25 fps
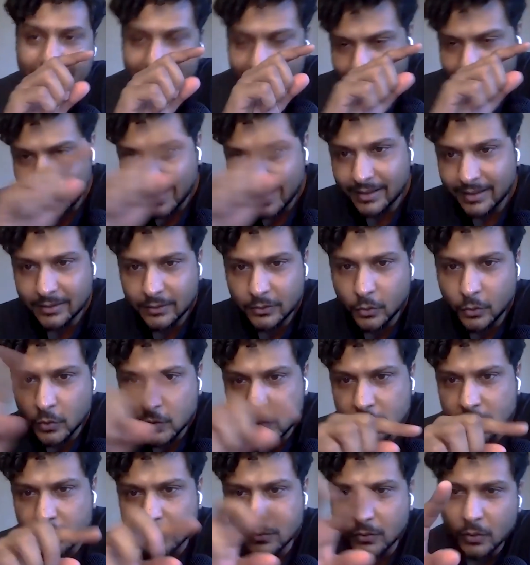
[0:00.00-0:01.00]
that that
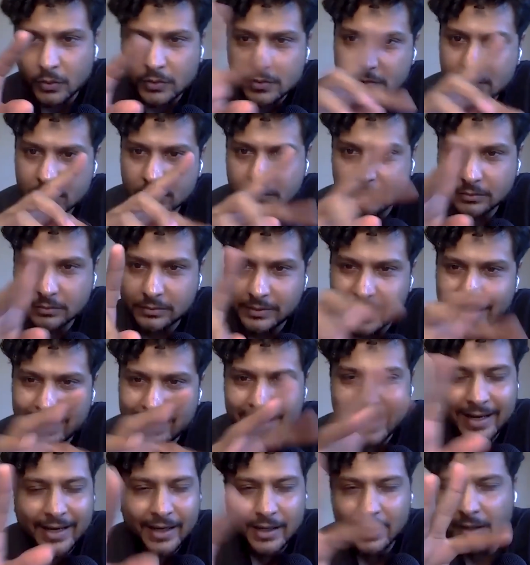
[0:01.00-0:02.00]
those those that
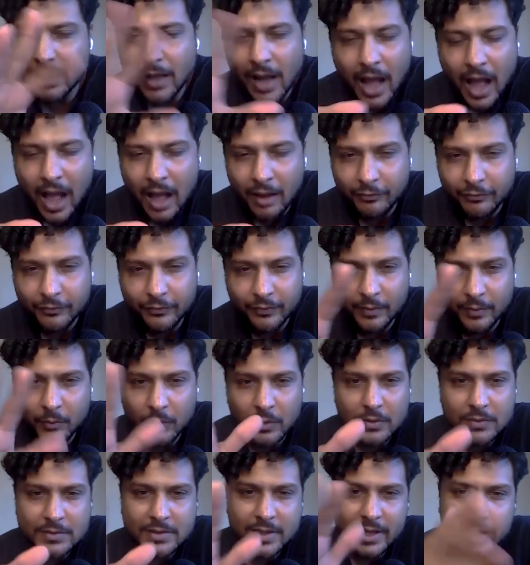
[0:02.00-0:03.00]
decade and a half I
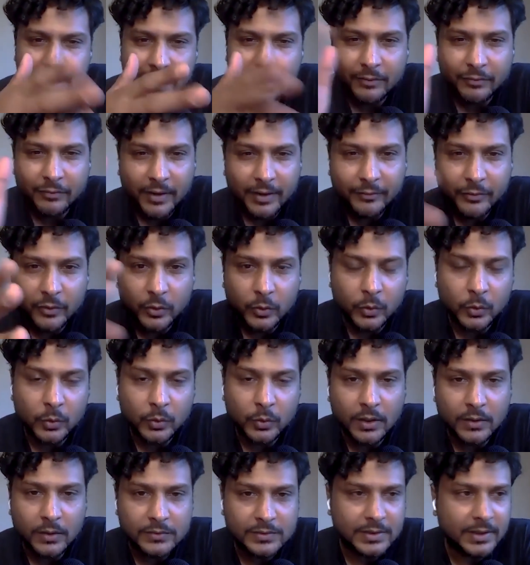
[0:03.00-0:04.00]
want to say eighty-five to two
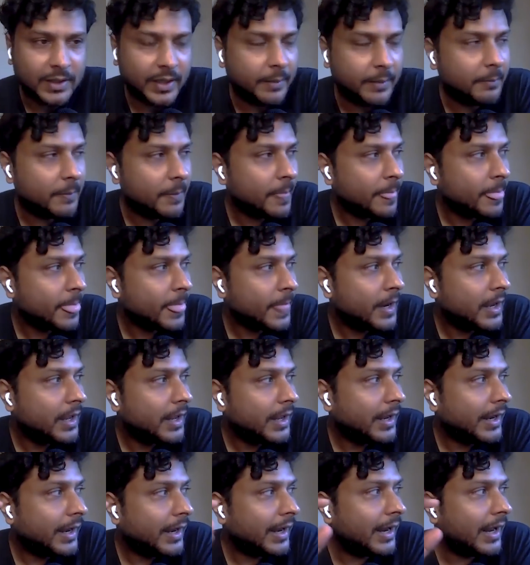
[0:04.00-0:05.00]
thousand type
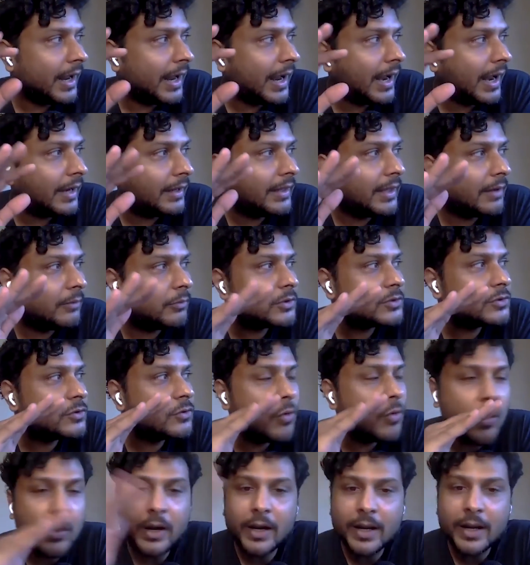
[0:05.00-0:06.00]
there was
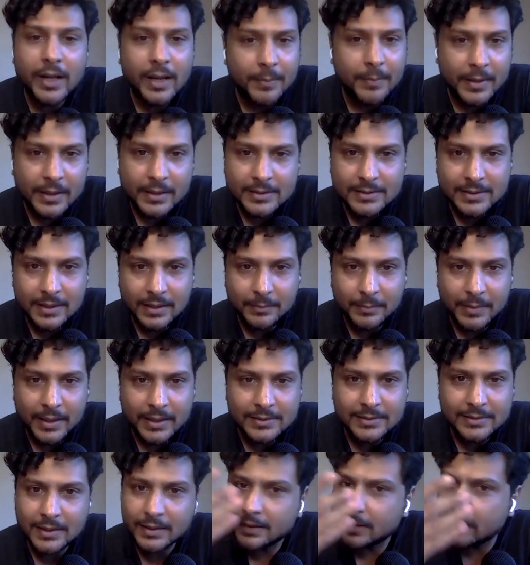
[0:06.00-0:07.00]
no India Pakistan
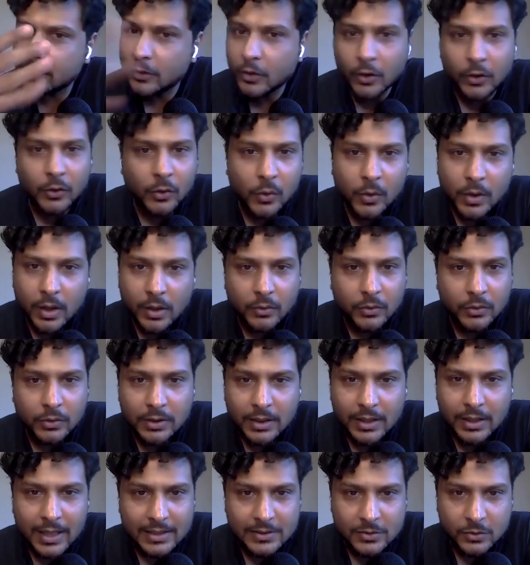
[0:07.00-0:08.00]
match that did not go down
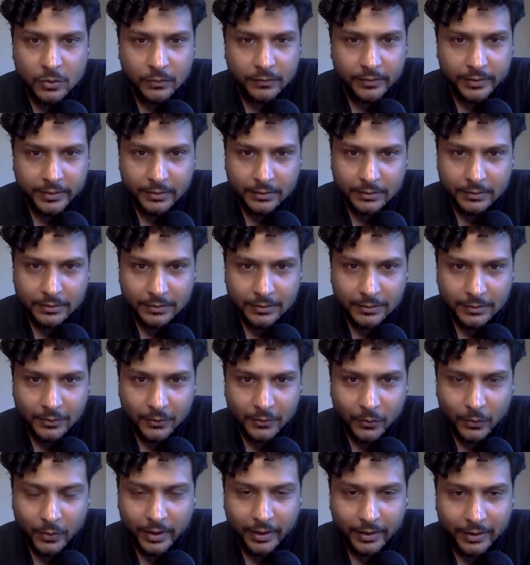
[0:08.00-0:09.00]
to the last over
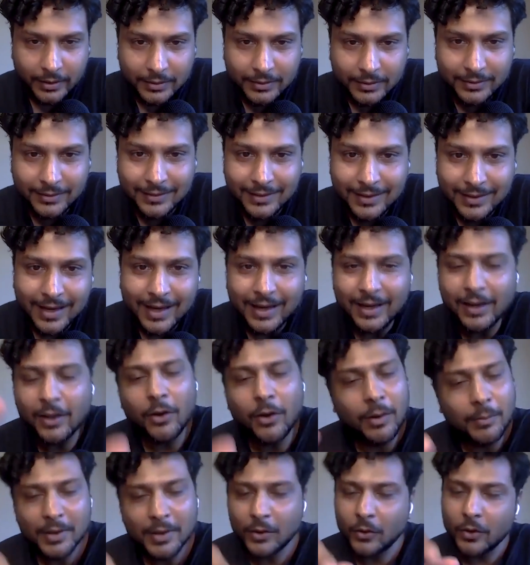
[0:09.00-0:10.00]
mm. okay
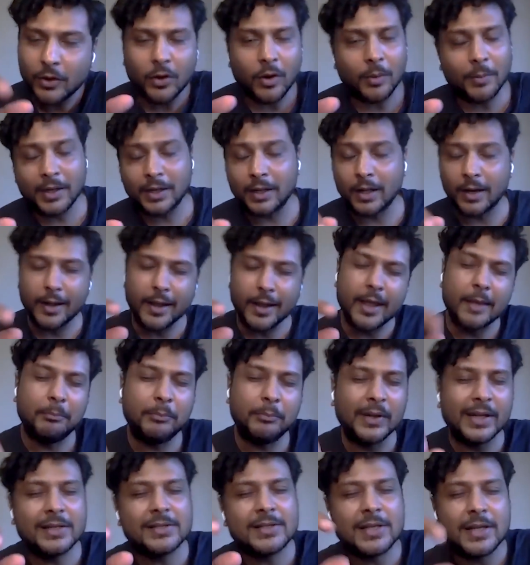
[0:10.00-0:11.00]
now abhi koi comment kare hey
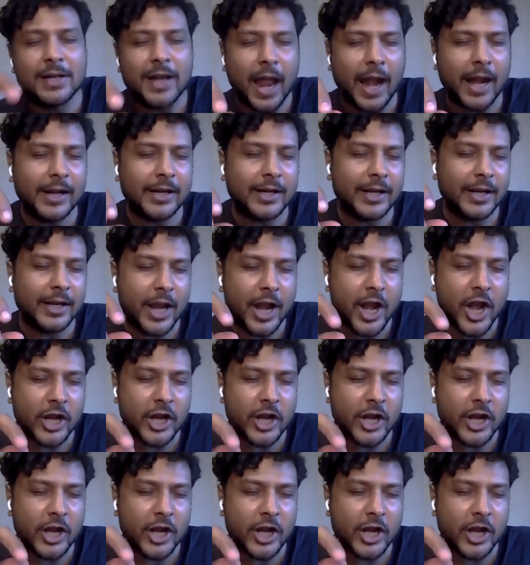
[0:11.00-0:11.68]
please in nineteen